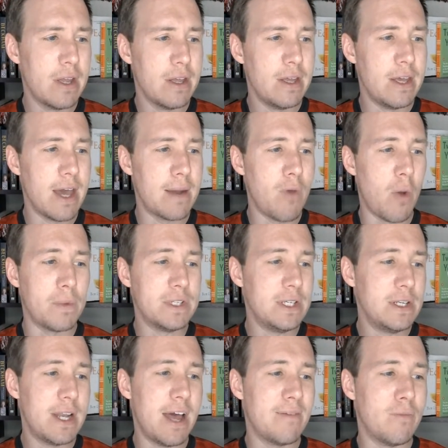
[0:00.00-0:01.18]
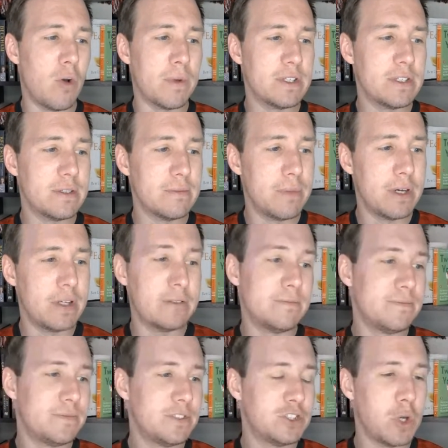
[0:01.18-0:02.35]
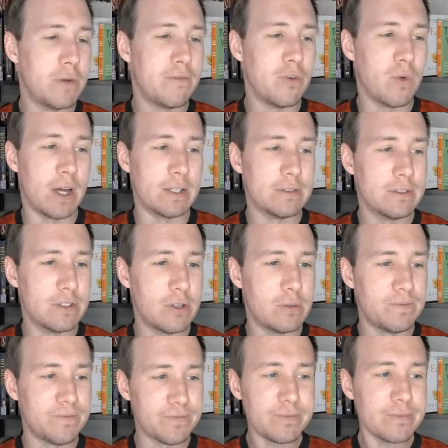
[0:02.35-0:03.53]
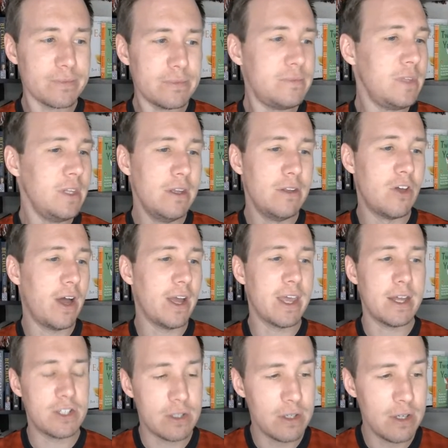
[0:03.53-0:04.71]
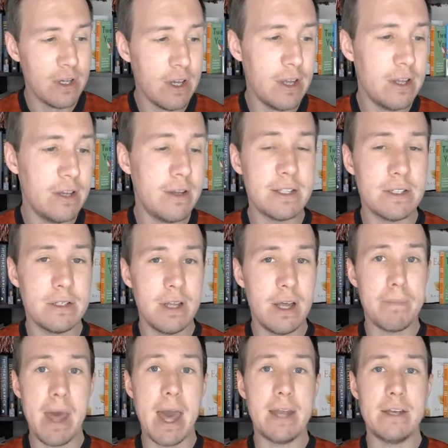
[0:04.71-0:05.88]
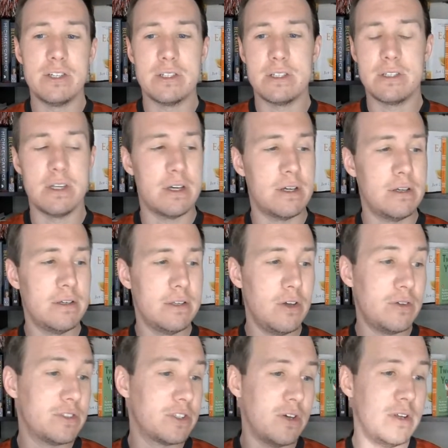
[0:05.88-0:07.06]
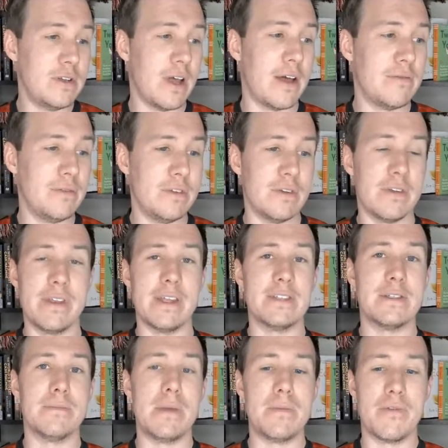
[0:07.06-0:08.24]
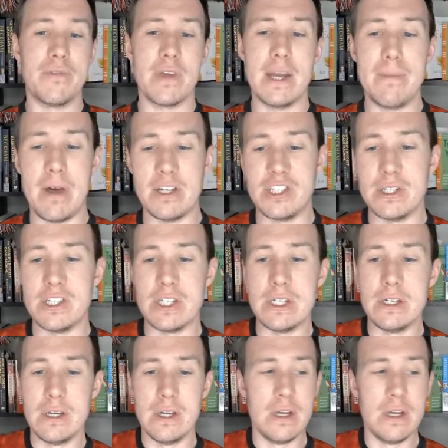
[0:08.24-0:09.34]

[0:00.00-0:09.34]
He had moments. He did have moments, but so did Varane. So. No, I get you. Not bad. Just it's good. I think some people forget about Shinji.